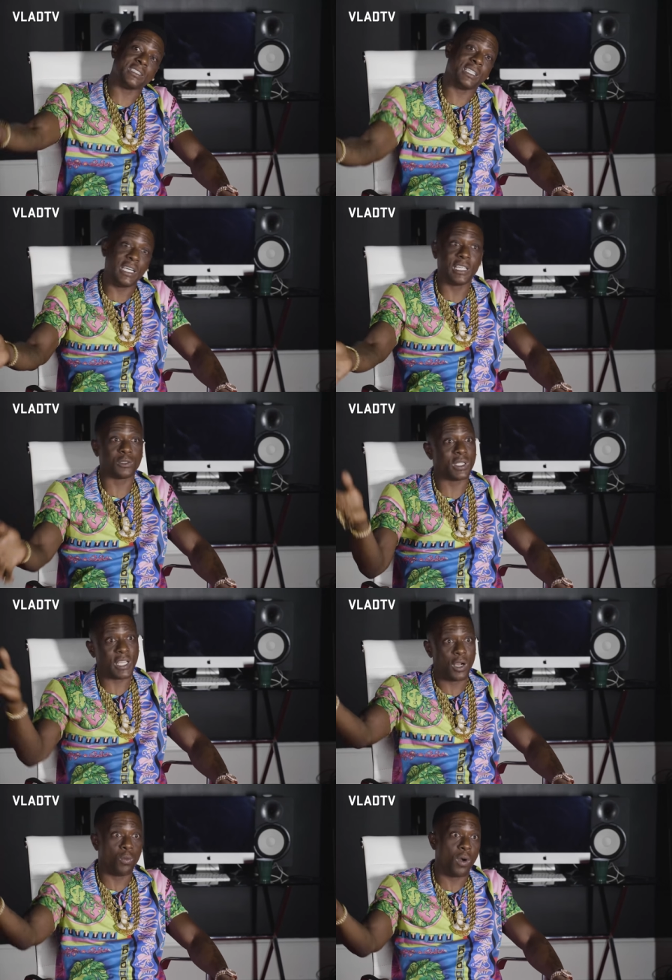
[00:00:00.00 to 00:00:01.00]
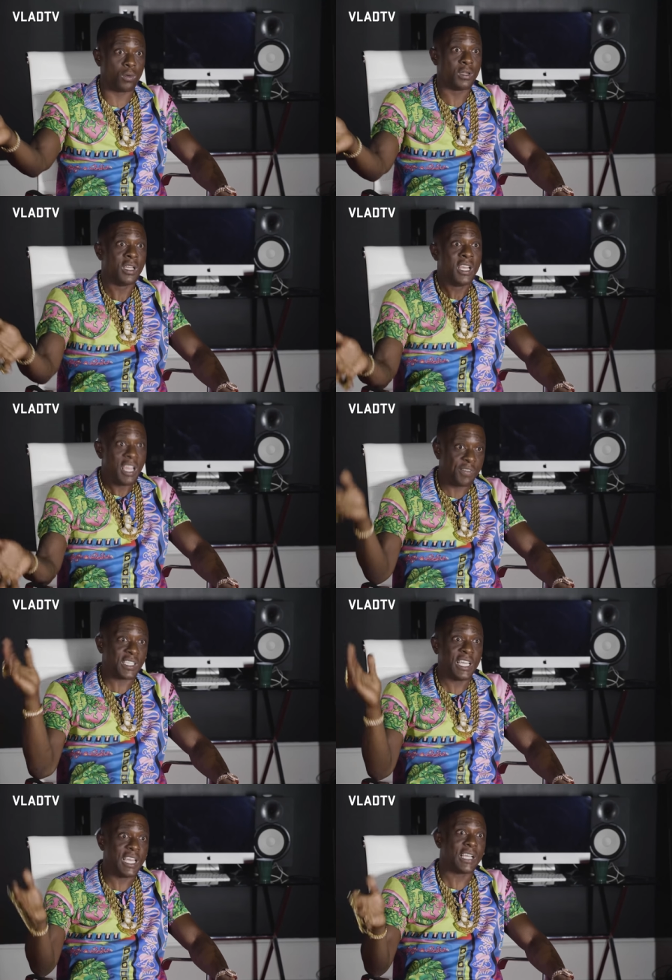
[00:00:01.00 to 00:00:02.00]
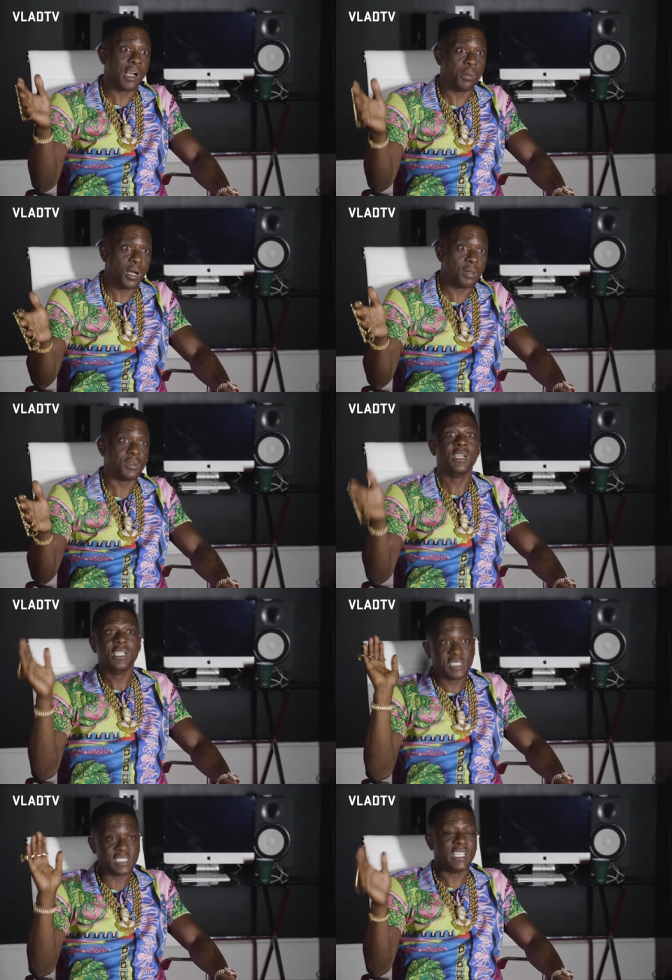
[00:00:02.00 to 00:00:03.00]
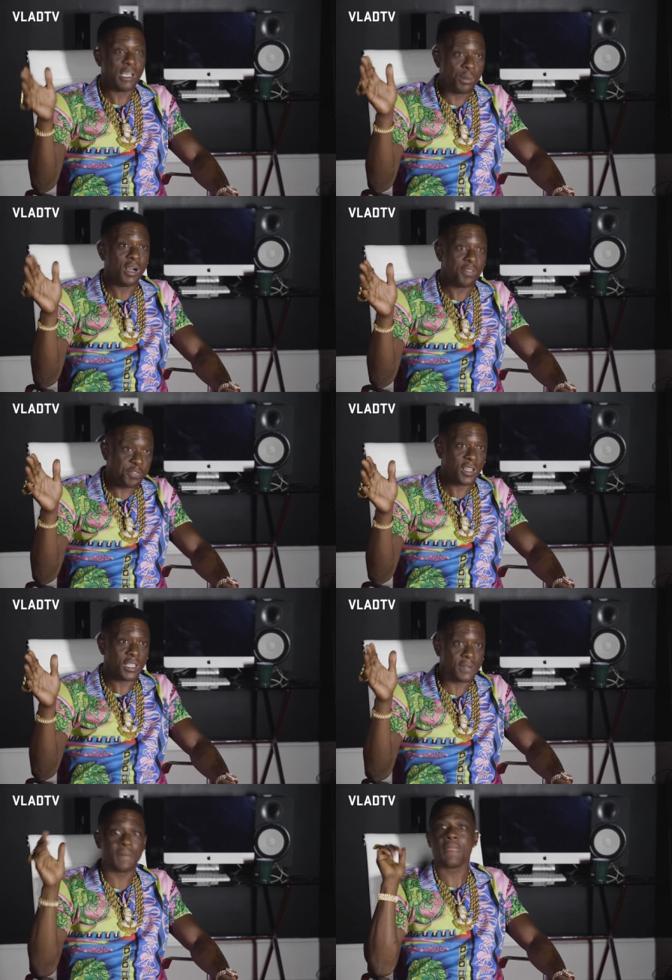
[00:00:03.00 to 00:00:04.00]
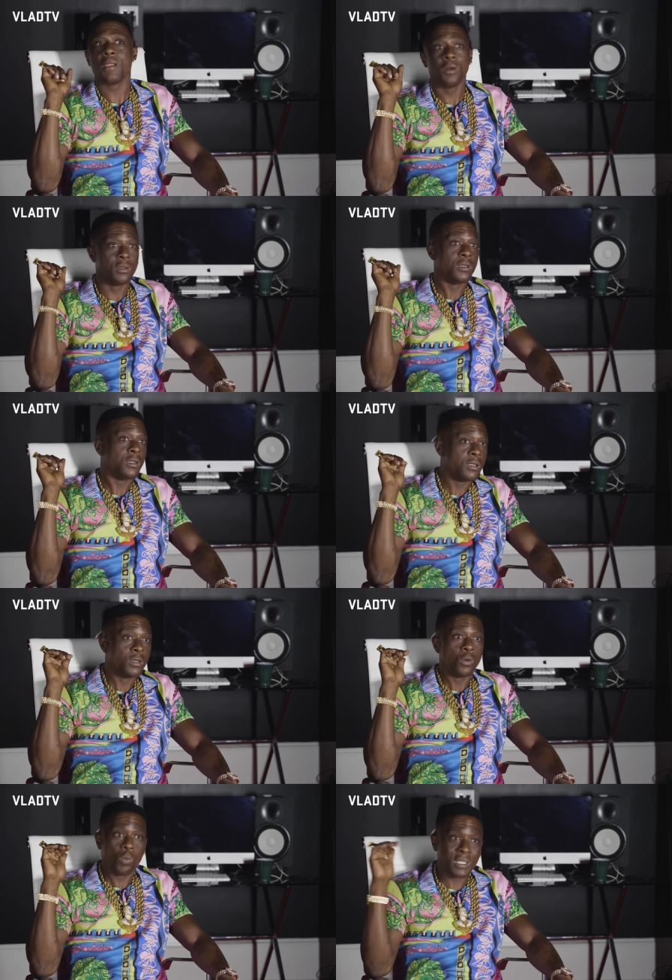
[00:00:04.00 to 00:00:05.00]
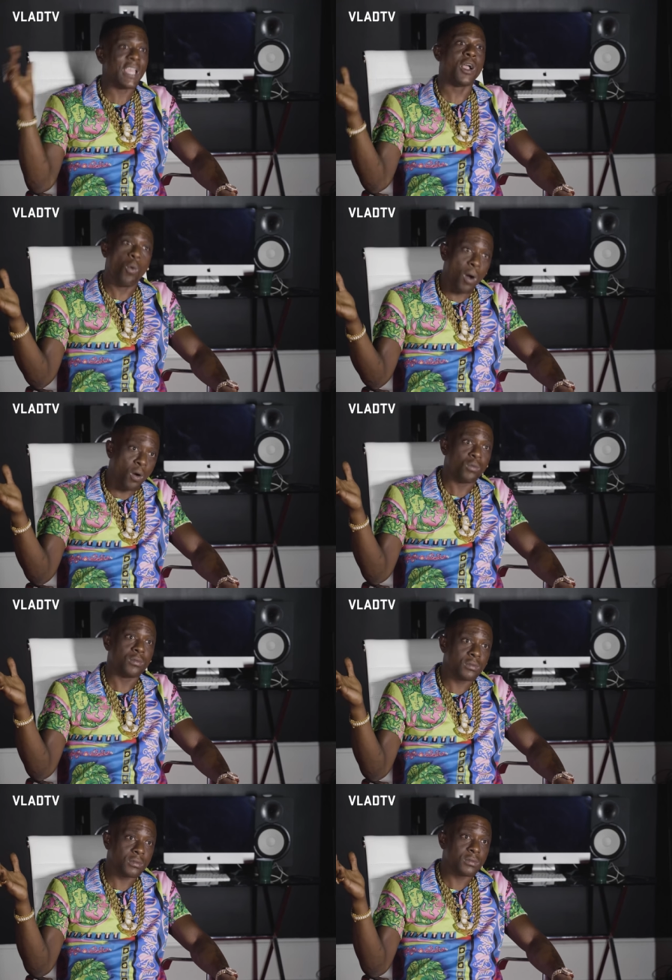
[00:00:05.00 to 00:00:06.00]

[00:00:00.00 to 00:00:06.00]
as kids, what they gonna want? If a kid come up seeing motherfucking, what they gonna want?